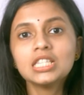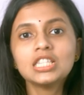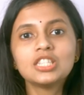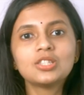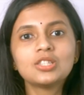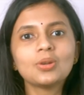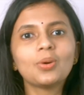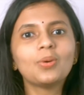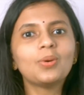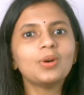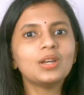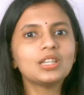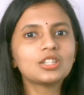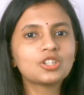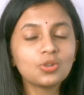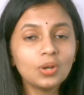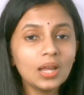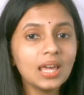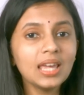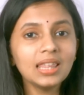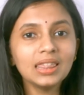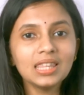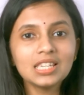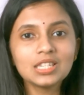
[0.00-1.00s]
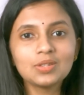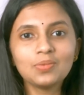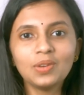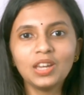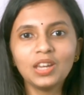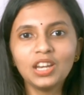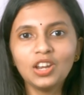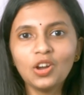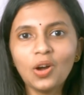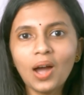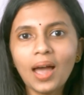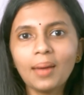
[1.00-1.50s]
So today in this
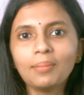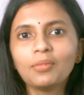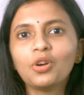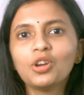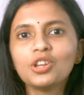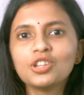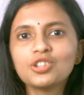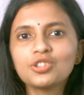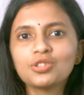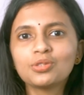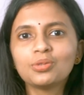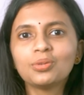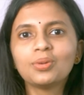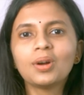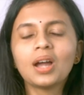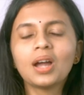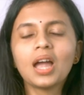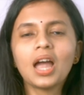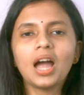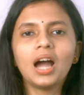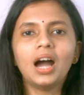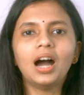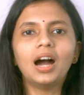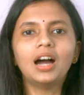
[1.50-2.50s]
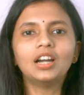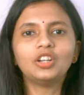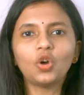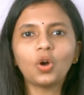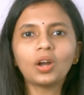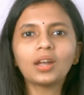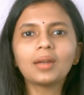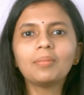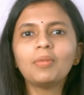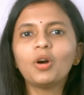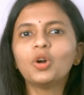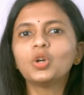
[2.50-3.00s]
video, I'm going to
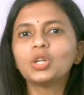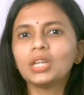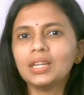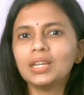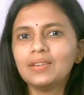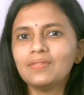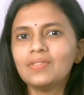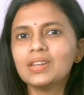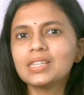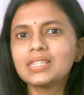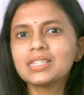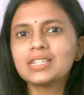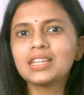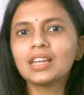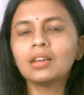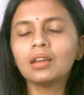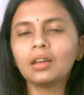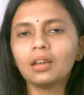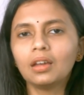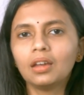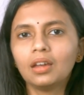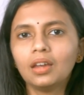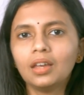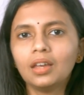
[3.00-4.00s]
talk about investing